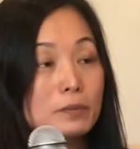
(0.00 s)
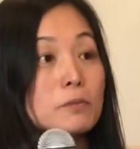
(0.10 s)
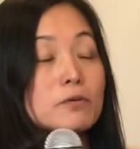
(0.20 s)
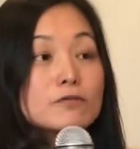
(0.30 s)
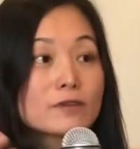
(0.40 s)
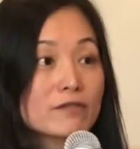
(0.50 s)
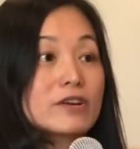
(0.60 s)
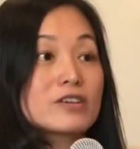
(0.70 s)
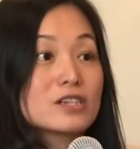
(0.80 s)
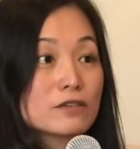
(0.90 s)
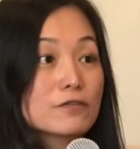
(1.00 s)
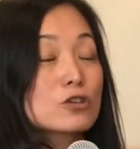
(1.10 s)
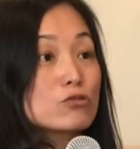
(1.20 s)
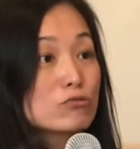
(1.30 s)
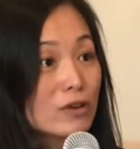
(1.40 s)
People find very
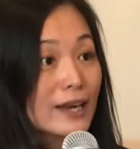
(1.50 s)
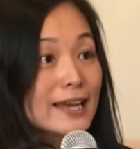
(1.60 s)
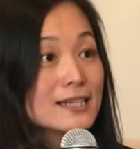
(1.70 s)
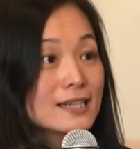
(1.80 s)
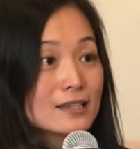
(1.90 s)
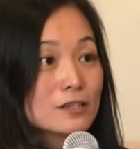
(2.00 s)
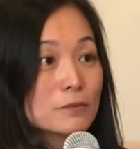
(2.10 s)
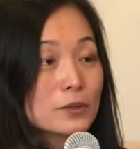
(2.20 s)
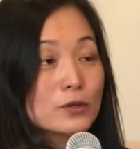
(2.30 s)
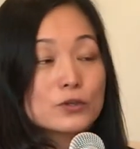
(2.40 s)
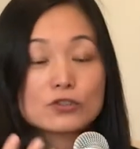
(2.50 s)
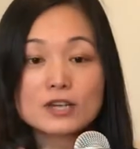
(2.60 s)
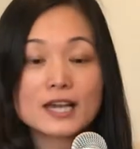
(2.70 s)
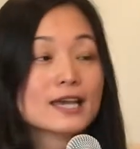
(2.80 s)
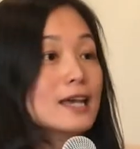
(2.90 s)
difficult to relate it because you
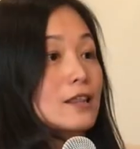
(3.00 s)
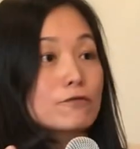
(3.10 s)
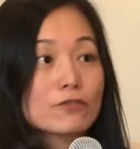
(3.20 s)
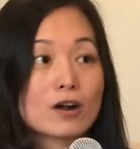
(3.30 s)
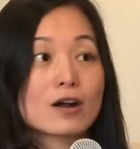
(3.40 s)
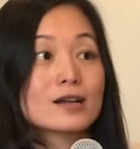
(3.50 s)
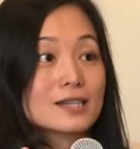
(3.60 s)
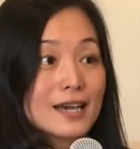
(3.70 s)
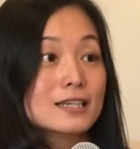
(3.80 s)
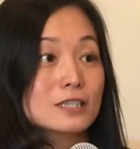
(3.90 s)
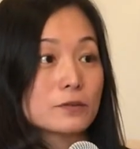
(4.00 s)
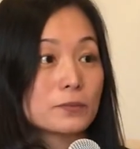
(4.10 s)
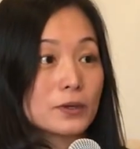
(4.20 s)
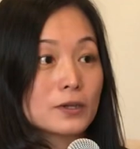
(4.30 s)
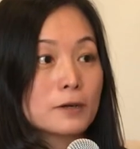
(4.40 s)
can get that from a
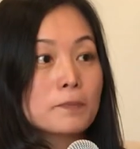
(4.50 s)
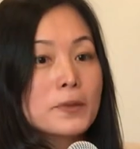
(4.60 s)
textbook.